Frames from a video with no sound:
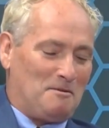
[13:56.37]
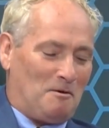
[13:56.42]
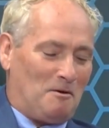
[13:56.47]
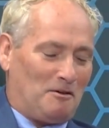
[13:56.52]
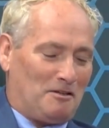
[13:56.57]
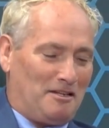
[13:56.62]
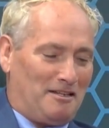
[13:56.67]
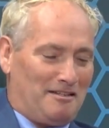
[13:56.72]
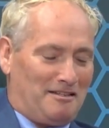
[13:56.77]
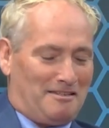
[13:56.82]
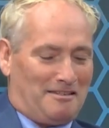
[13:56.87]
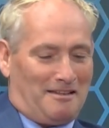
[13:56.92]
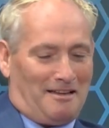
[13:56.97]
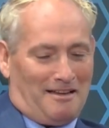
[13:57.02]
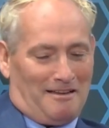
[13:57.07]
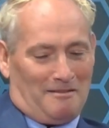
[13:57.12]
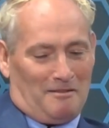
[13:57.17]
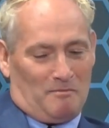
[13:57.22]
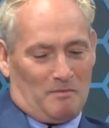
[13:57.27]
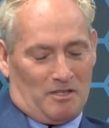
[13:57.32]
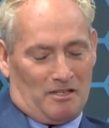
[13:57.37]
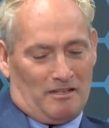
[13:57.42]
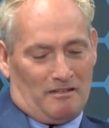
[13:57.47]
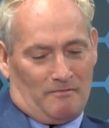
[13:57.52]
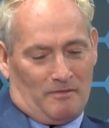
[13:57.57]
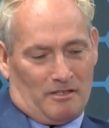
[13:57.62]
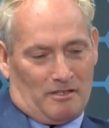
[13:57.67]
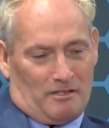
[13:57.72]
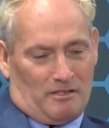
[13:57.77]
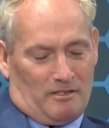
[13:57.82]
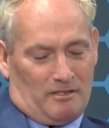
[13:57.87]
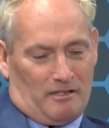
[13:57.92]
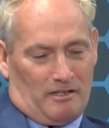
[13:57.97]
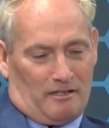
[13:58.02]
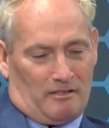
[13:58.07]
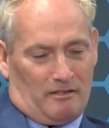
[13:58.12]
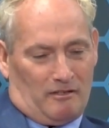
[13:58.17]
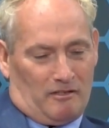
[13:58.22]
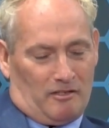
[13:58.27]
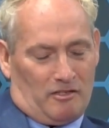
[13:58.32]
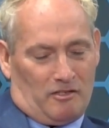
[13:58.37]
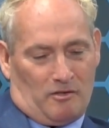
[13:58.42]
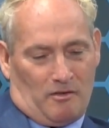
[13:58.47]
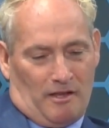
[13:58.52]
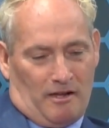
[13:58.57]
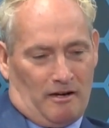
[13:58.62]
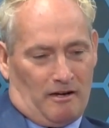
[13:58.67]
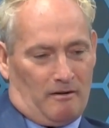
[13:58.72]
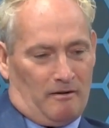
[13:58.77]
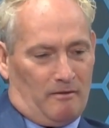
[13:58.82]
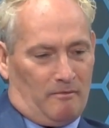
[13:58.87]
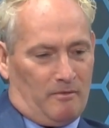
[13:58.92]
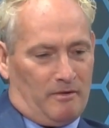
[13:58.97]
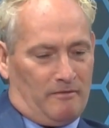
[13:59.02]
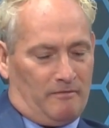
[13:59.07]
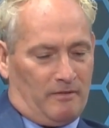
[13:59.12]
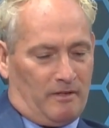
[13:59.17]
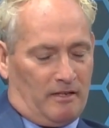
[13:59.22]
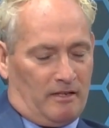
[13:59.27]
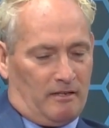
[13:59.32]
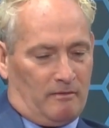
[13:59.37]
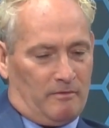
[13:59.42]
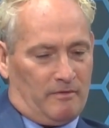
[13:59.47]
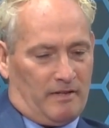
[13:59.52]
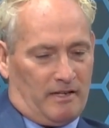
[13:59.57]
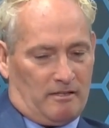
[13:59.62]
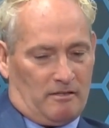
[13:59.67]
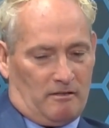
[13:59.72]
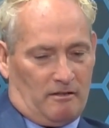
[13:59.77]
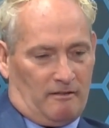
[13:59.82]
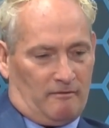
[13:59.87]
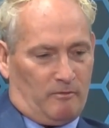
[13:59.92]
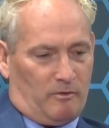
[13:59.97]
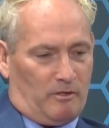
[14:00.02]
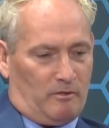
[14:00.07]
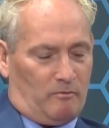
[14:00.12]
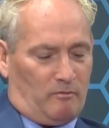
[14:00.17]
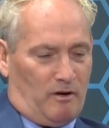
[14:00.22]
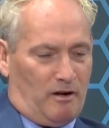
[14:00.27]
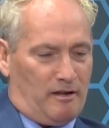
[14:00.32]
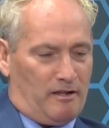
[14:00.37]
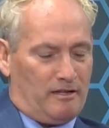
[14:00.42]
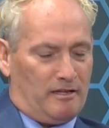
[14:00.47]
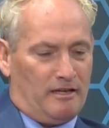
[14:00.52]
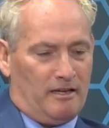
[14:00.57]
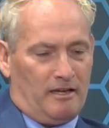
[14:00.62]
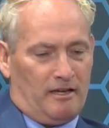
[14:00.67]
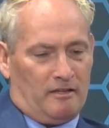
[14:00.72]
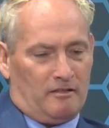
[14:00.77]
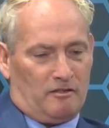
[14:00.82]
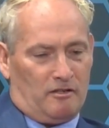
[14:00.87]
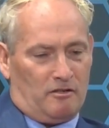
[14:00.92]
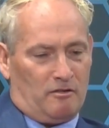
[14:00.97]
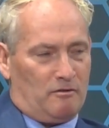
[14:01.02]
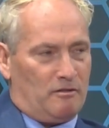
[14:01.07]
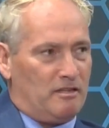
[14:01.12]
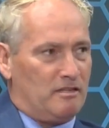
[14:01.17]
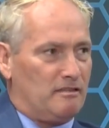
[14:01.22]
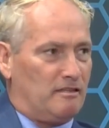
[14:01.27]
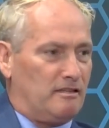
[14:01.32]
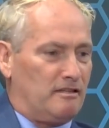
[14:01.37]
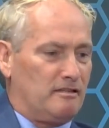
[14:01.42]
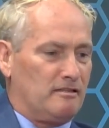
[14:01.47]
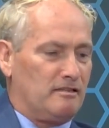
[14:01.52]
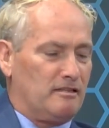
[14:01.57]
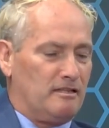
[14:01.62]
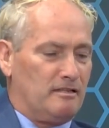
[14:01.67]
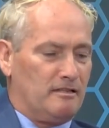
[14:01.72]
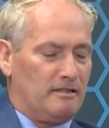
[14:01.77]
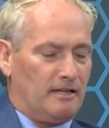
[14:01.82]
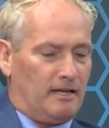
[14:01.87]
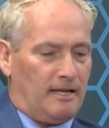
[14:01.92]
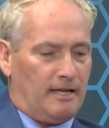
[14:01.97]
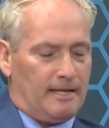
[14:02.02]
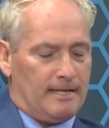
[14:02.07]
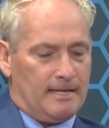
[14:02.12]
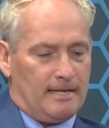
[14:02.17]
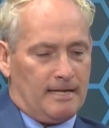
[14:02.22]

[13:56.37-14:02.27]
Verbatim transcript: all kidding aside, the machine vision technologies are there, and we've uh, we've got software running to do these things, and uh,